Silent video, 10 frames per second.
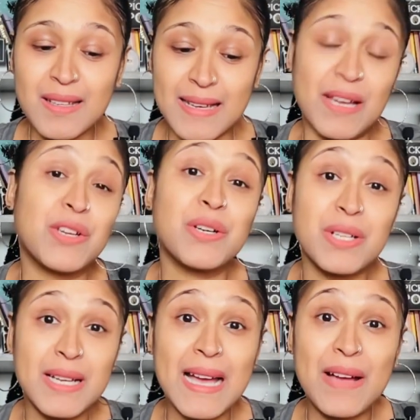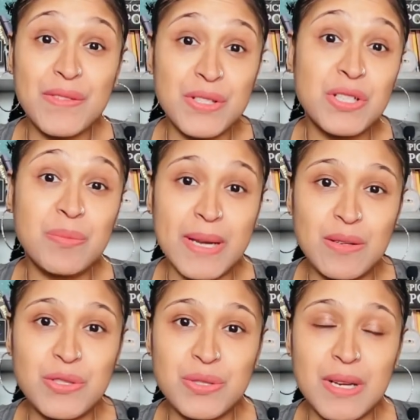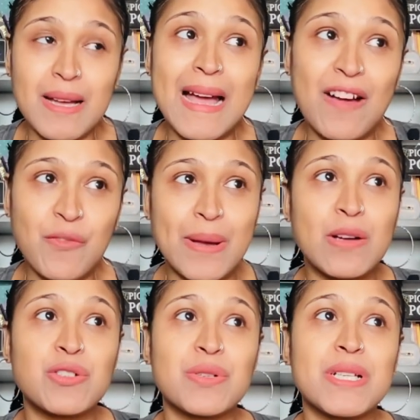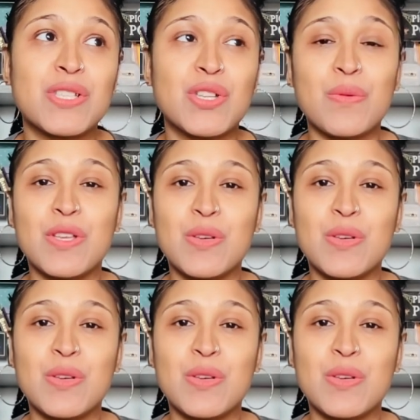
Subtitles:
Yeah, you're going to have to have boundaries so that